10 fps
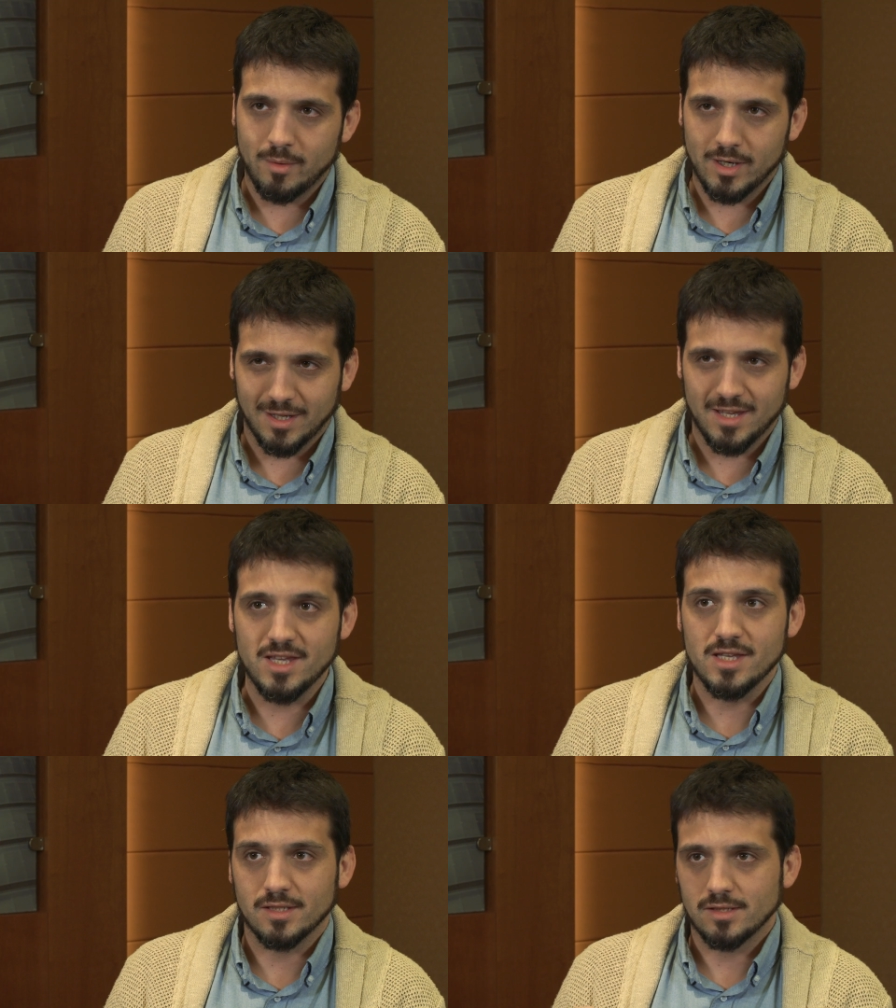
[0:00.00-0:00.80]
wherever
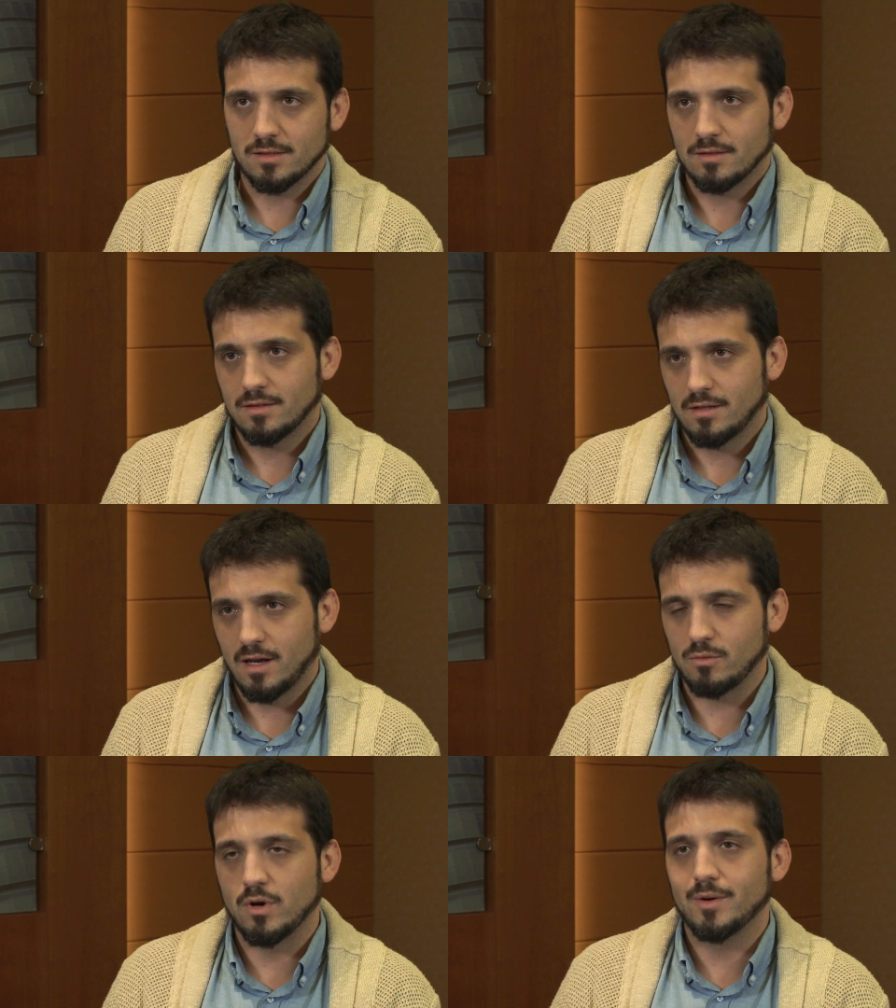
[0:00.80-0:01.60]
he is
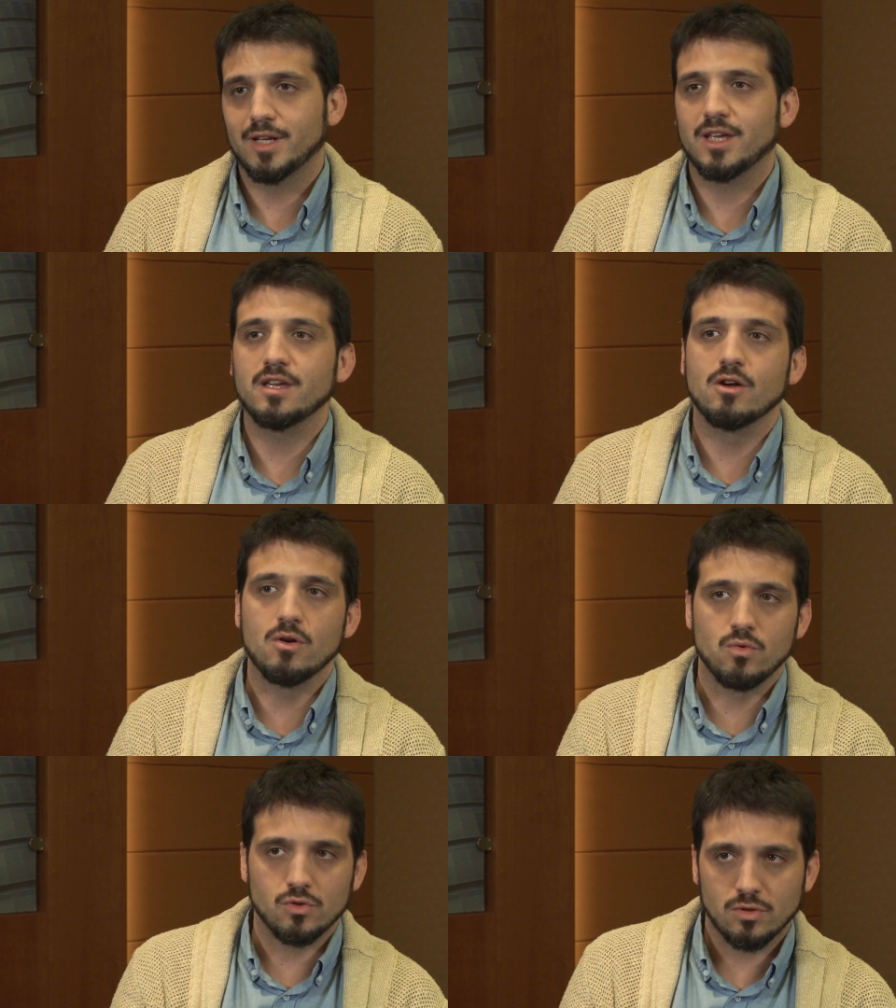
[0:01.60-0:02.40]
and wherever he
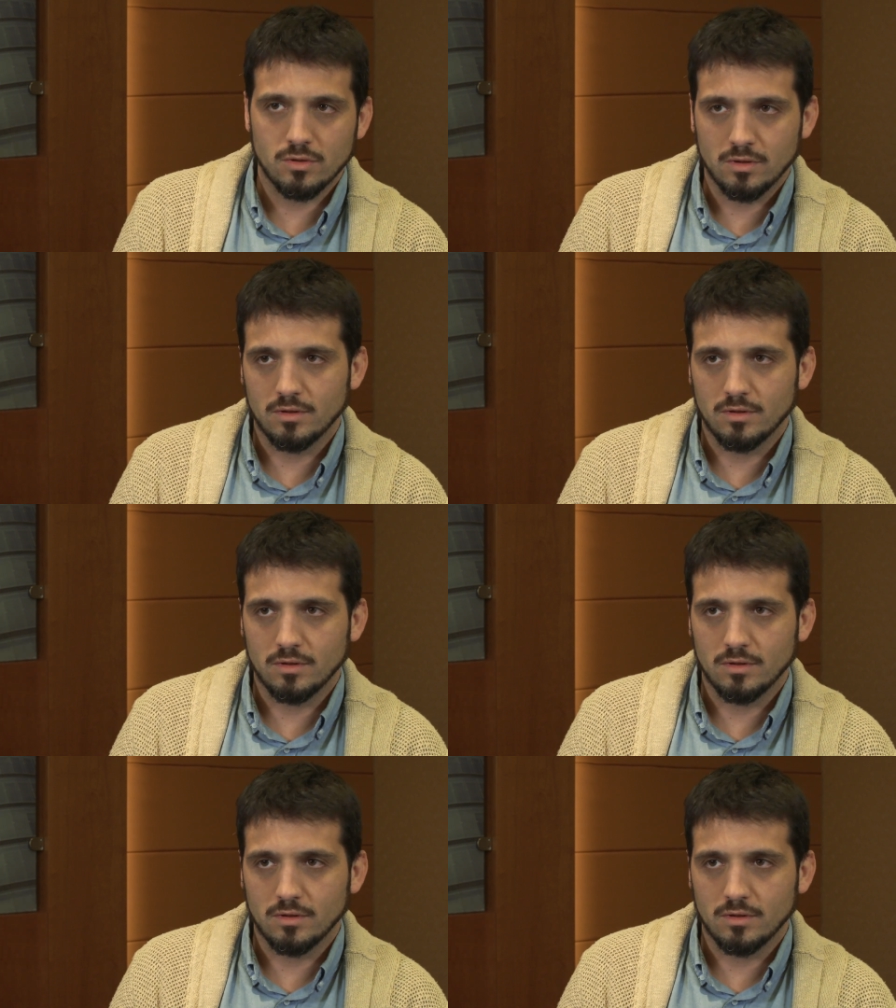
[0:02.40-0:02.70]
goes.